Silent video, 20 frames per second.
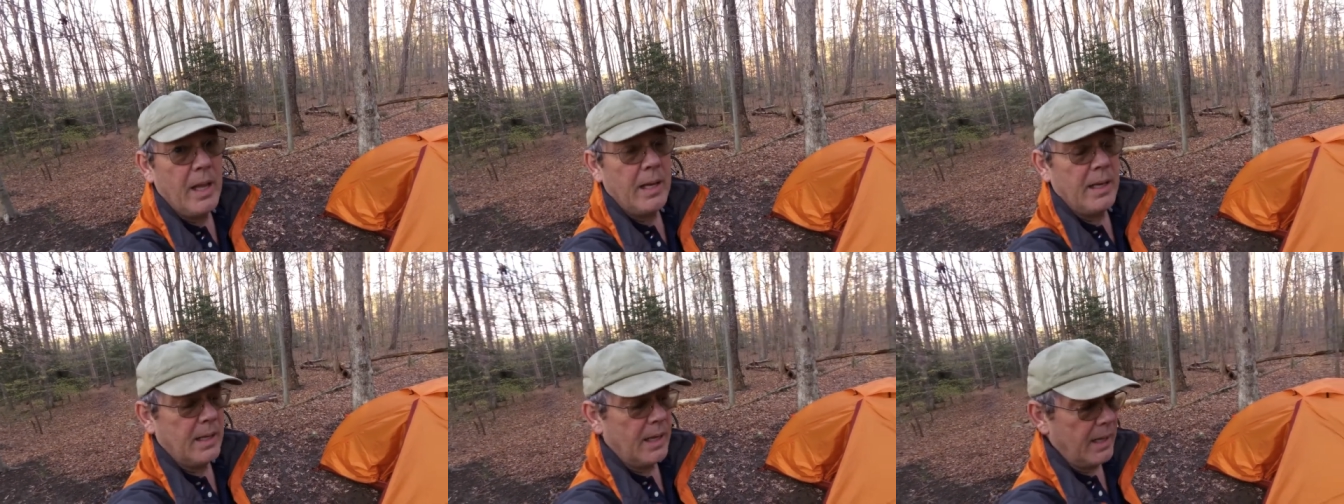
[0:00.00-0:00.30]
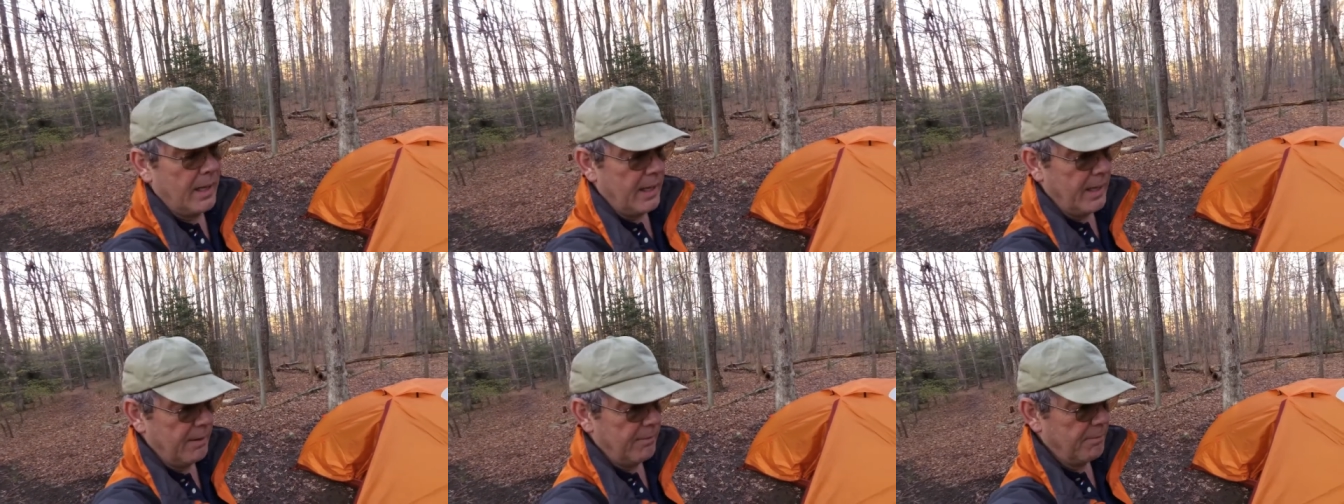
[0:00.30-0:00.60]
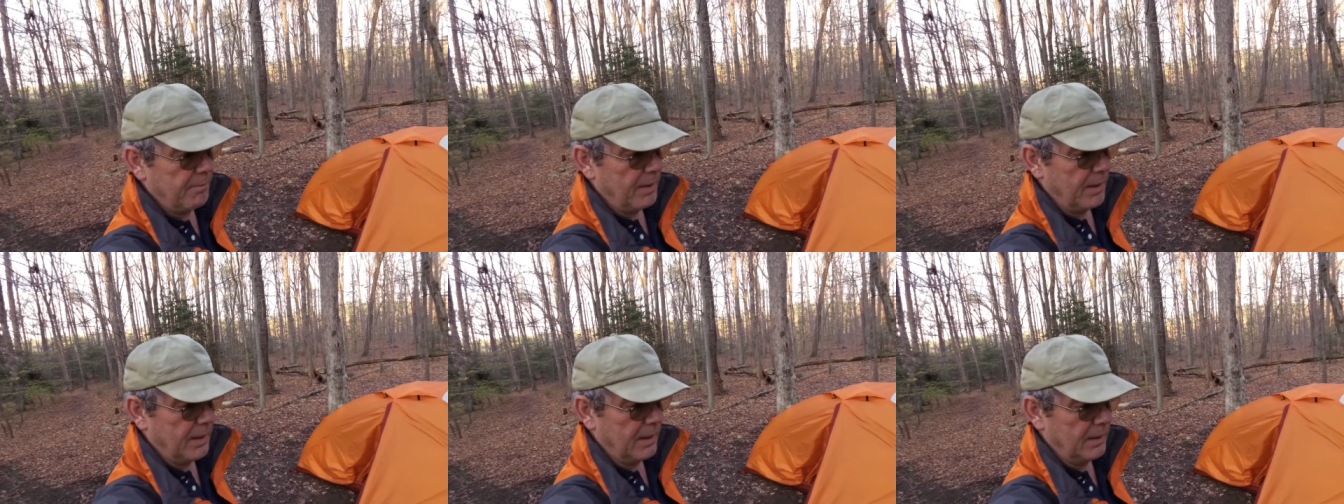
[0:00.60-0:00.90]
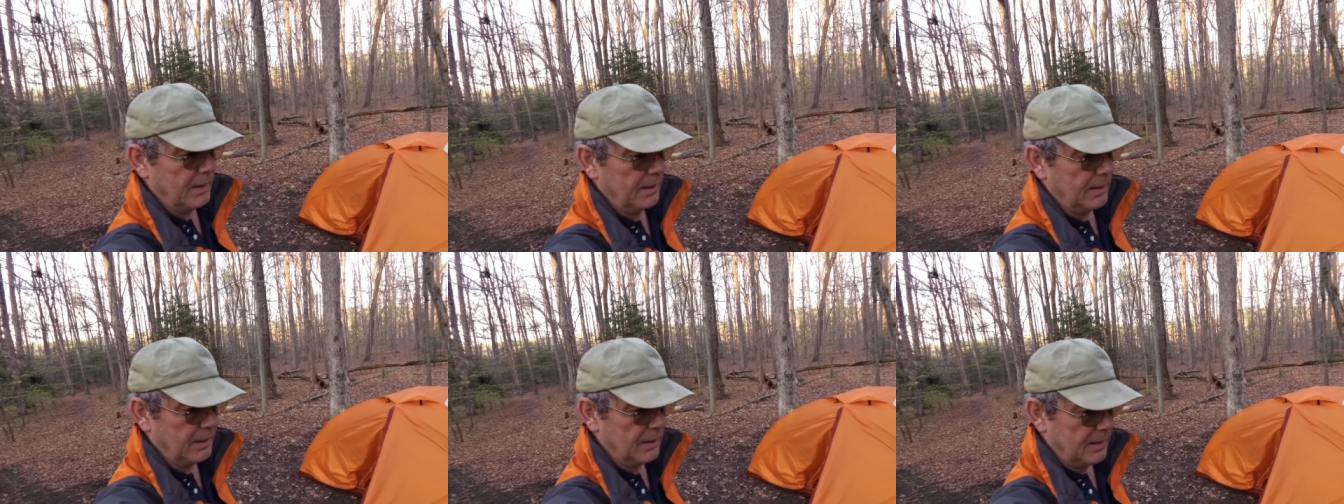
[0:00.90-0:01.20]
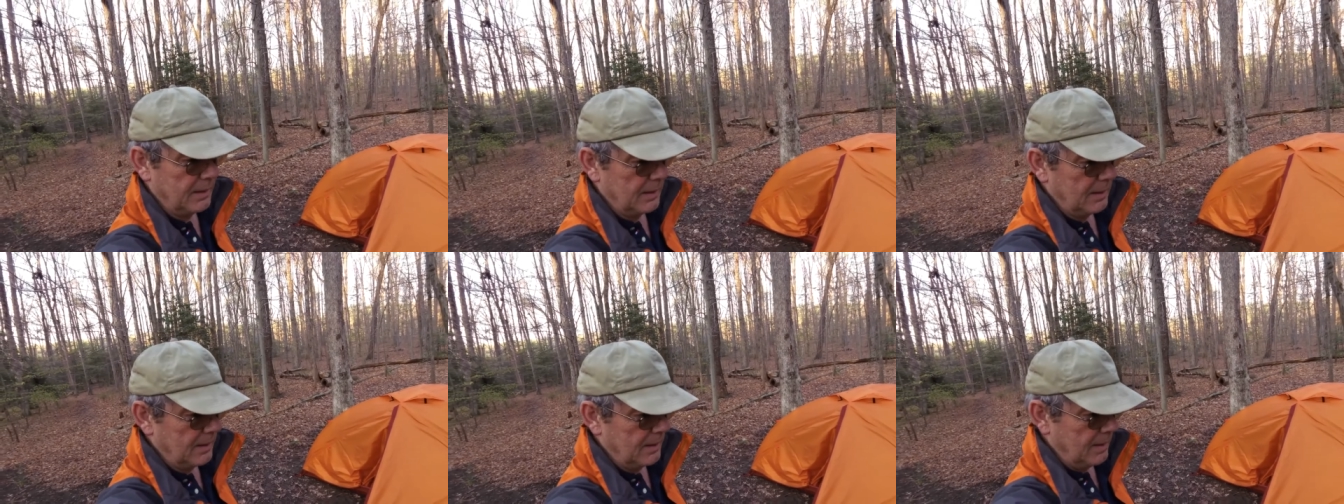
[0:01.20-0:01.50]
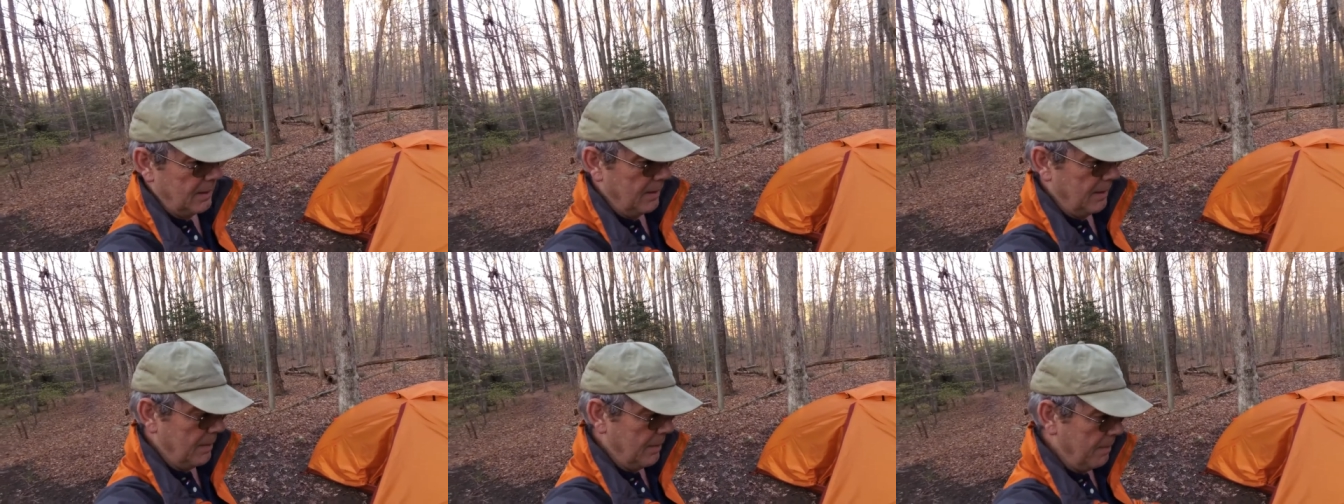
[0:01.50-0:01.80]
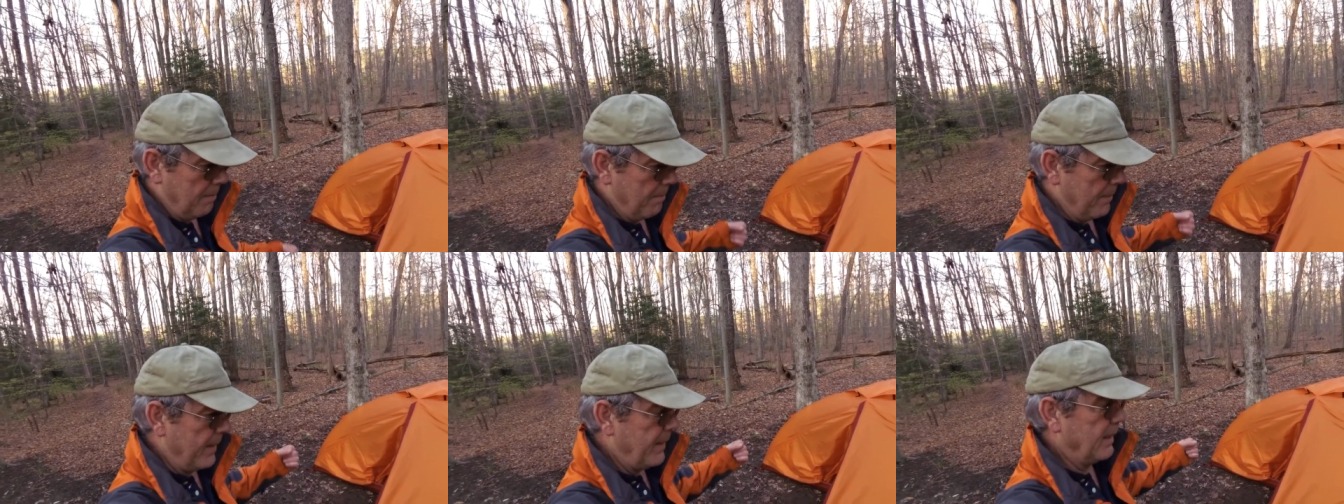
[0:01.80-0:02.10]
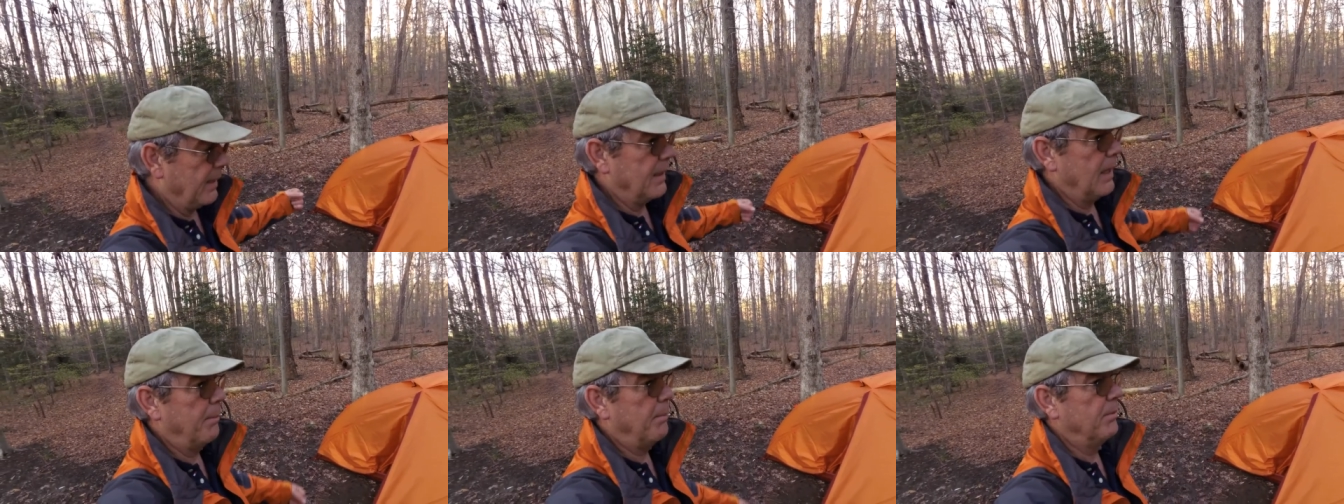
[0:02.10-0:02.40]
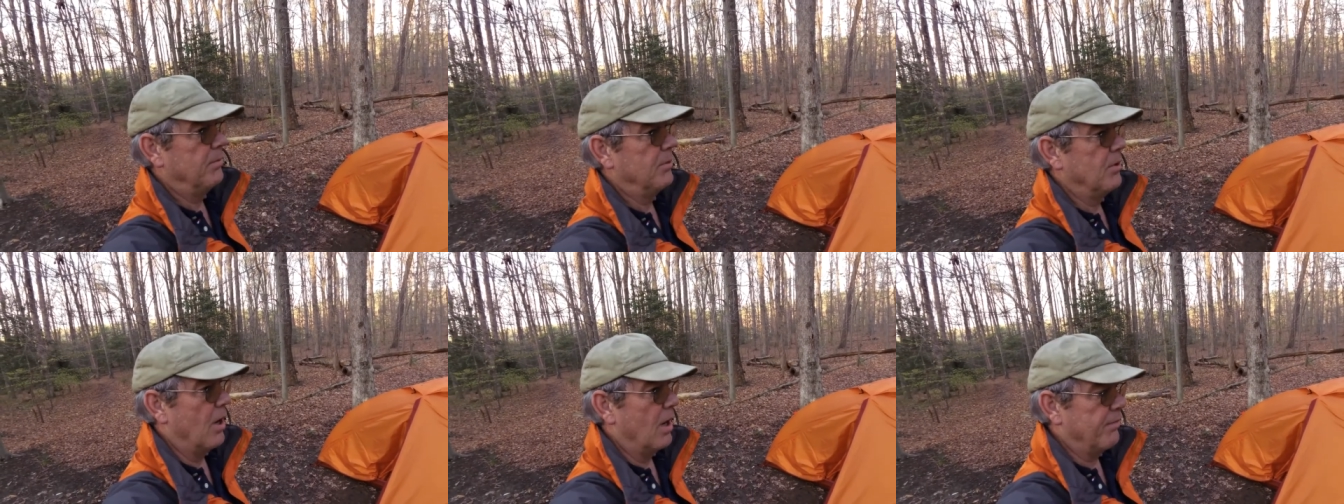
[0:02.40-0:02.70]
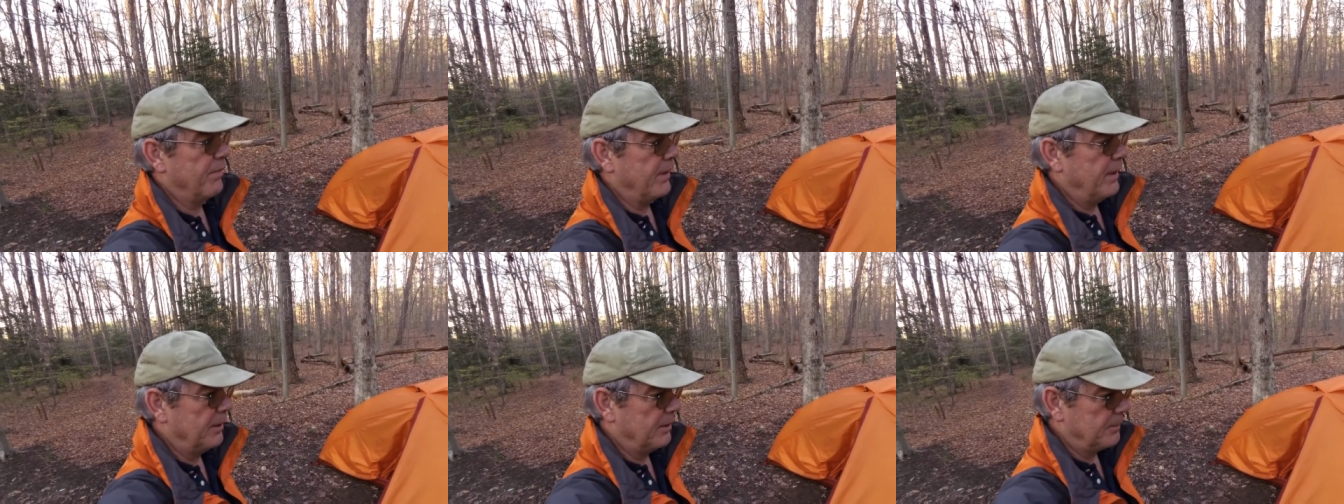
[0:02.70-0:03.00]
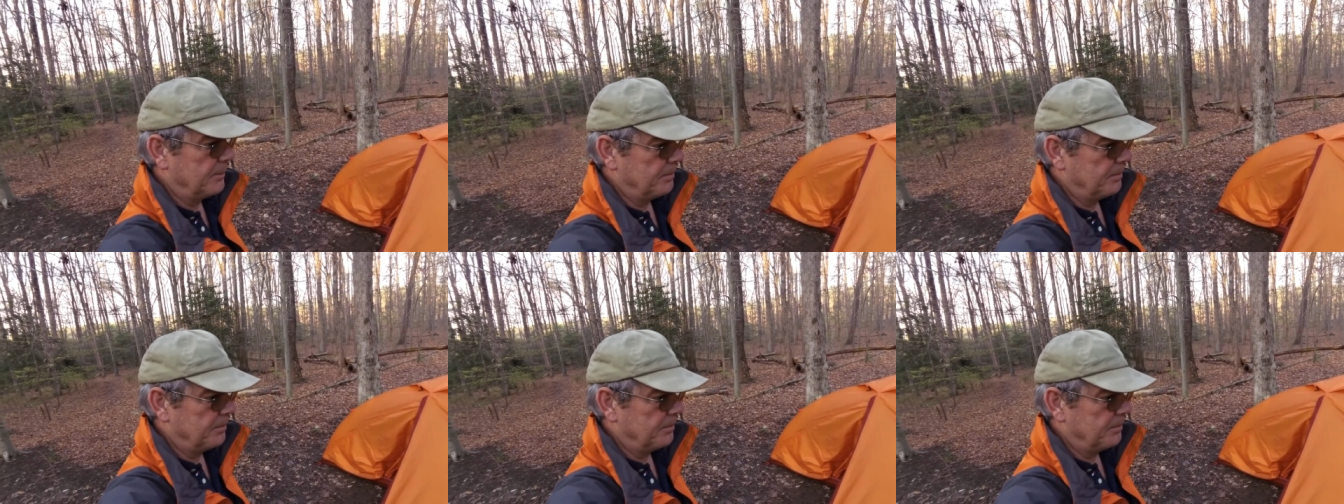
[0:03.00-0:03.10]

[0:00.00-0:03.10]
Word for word: and I have uh, made a cup of coffee.